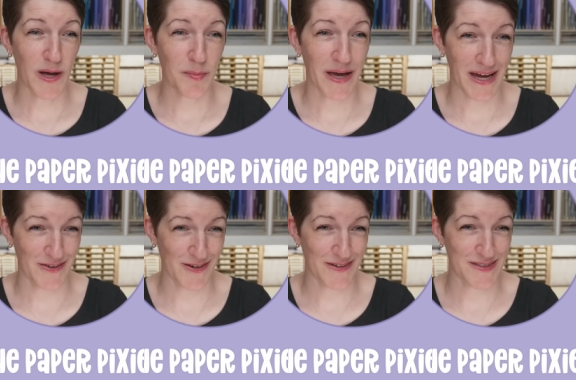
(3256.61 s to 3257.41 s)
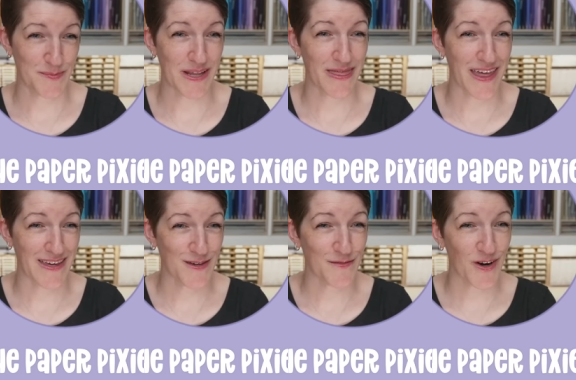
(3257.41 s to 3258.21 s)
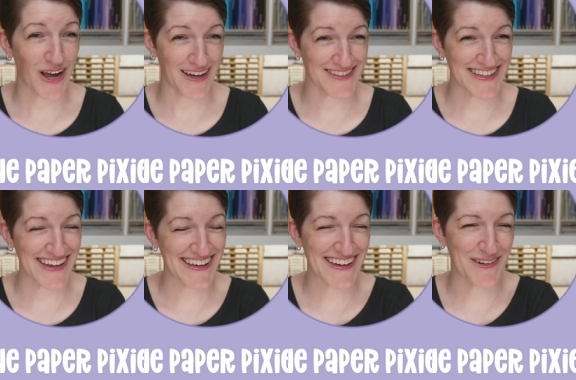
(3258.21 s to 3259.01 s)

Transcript: my patterns, but thank you for asking.